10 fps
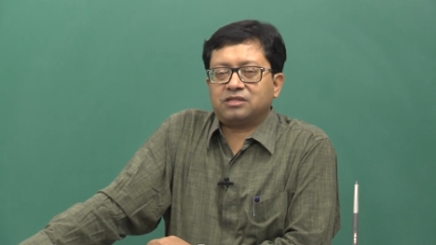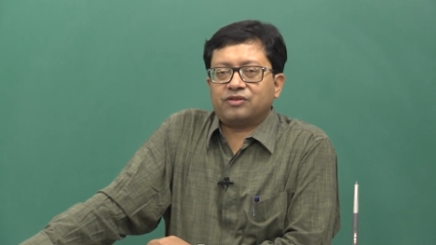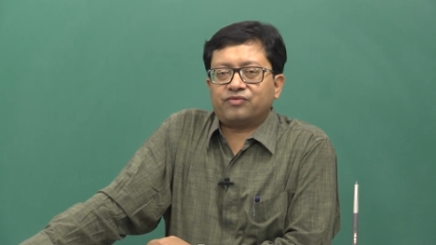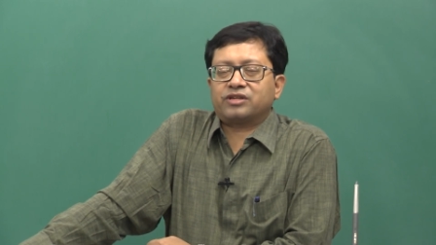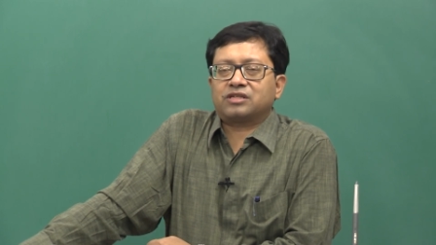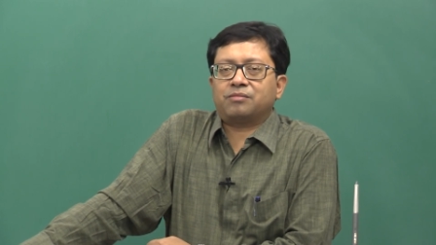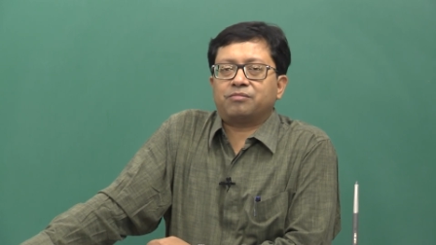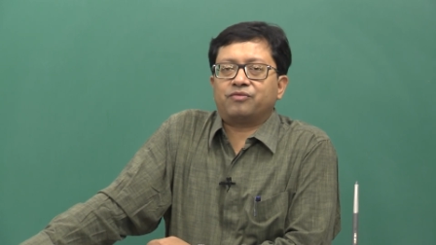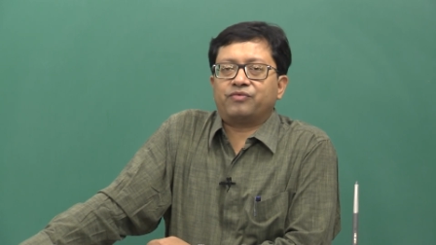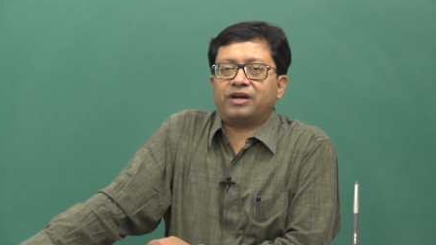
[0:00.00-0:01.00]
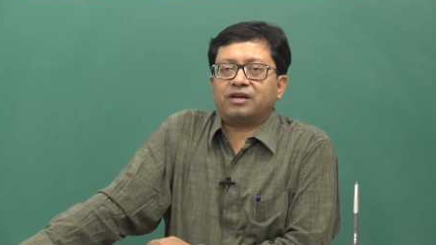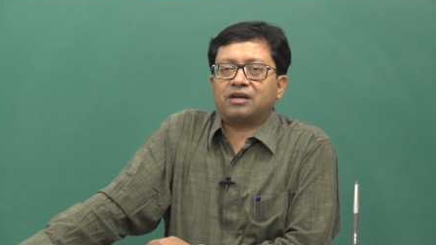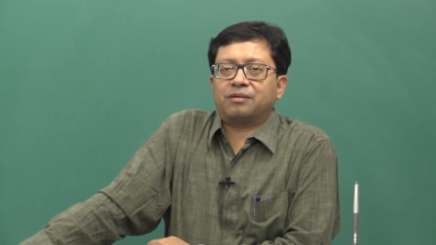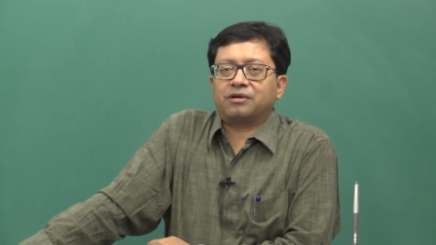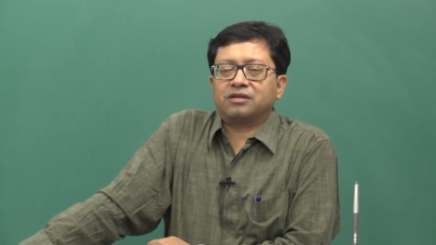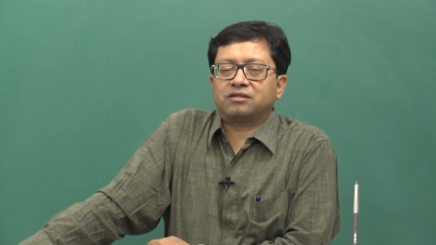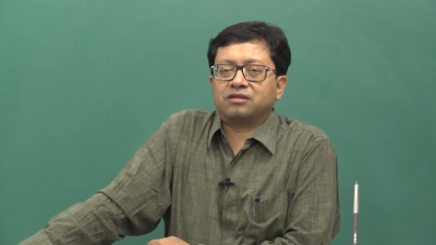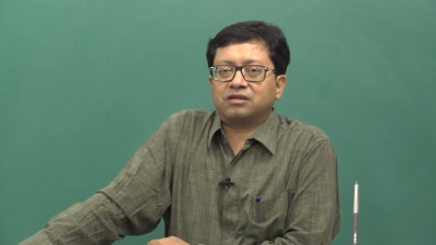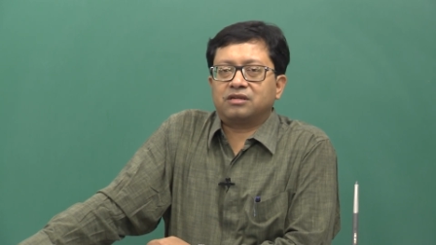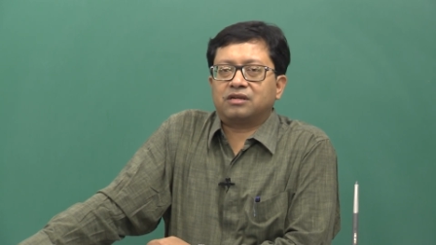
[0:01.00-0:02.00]
Say for example, weight I am
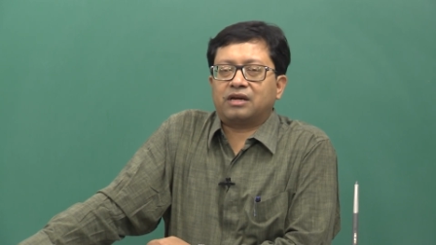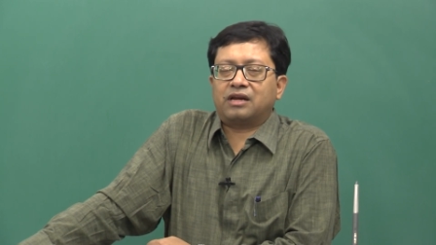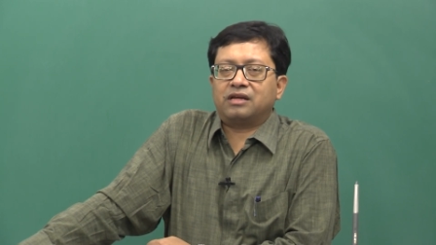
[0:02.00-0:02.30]
considering